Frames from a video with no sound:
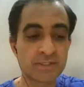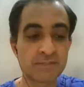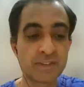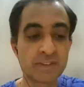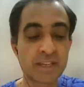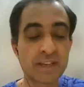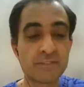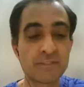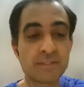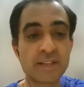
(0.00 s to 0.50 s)
we
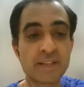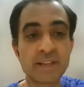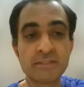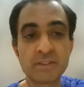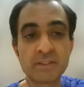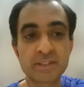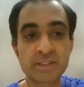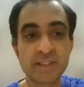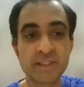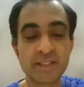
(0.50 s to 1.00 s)
have
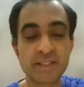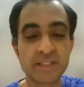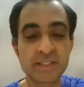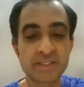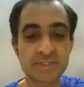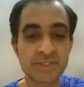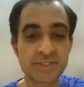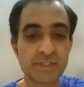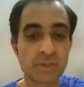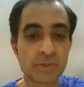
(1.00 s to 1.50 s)
diverted
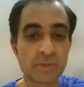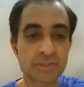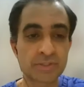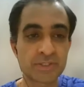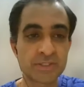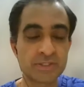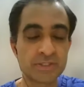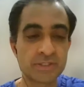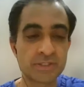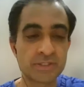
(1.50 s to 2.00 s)
industrial
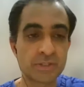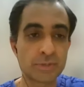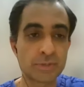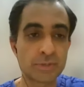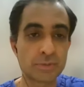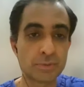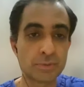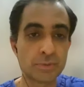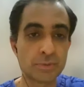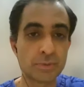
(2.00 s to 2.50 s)
oxygen
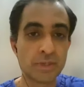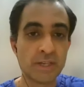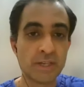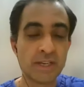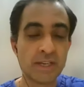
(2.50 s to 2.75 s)
to